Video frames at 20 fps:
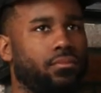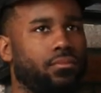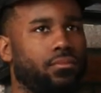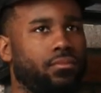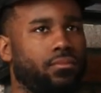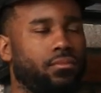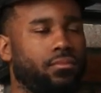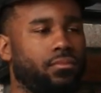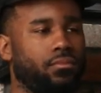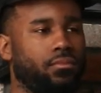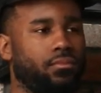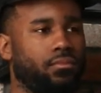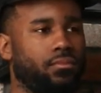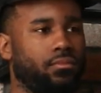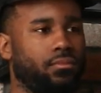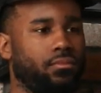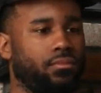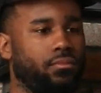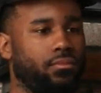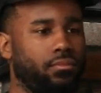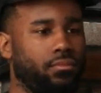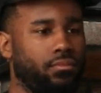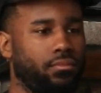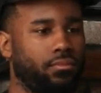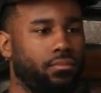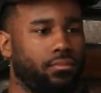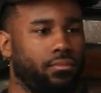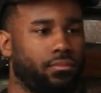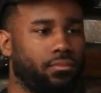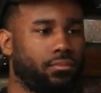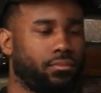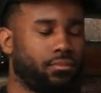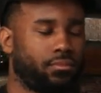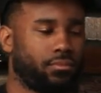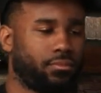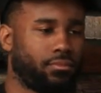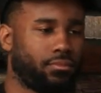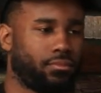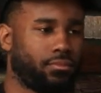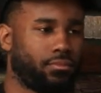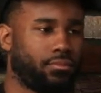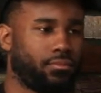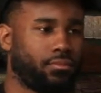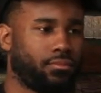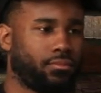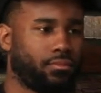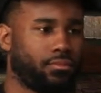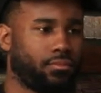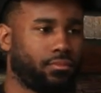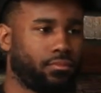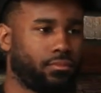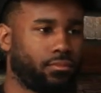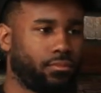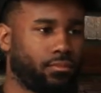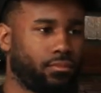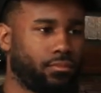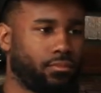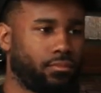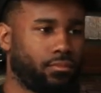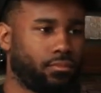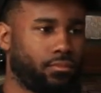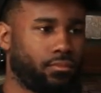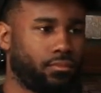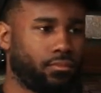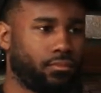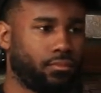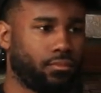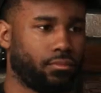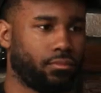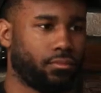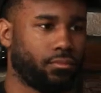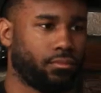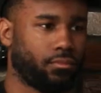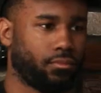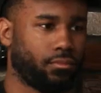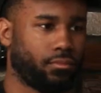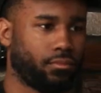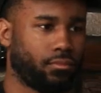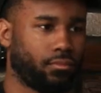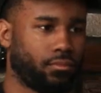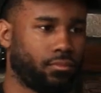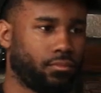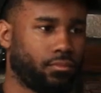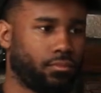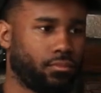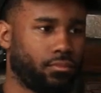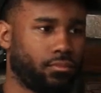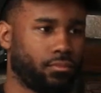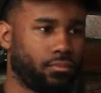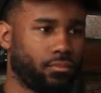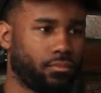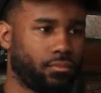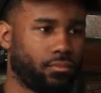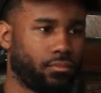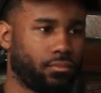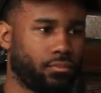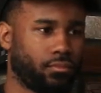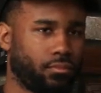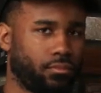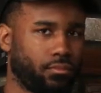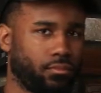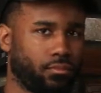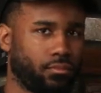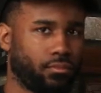[no speech]